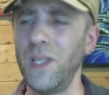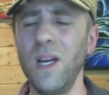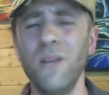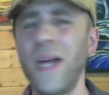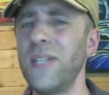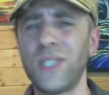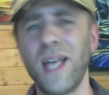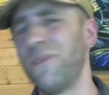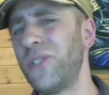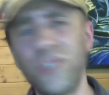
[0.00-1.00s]
they just
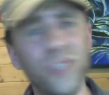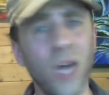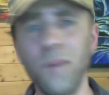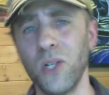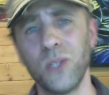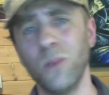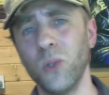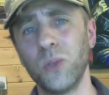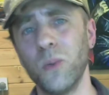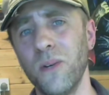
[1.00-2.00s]
have so much more
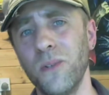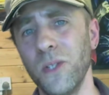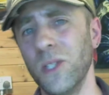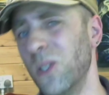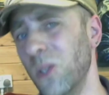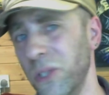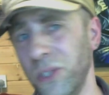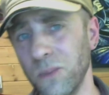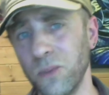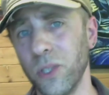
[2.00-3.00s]
to offer than
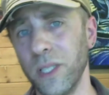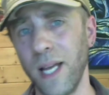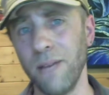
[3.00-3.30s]
Lucian Freud ever